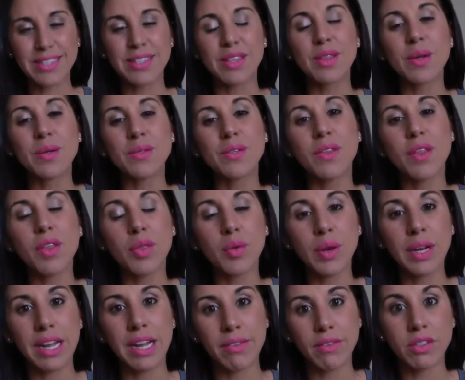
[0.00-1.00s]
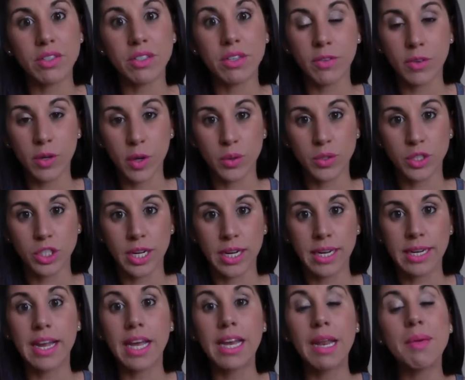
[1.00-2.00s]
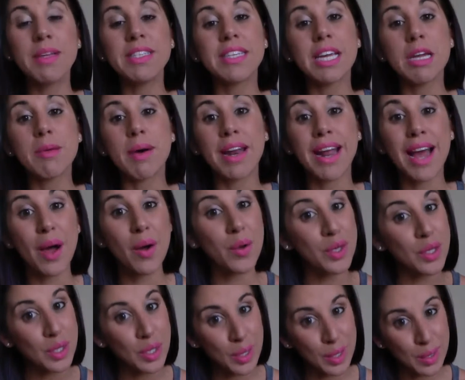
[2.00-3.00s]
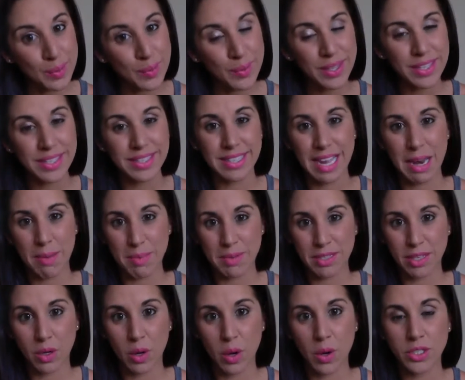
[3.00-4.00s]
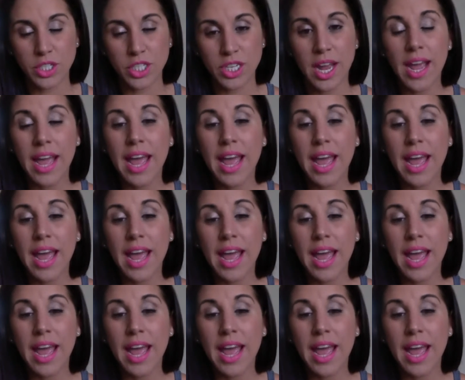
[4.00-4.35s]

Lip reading: Those are the three levels of coaching. Now let me tell you about how you can sign up as a coach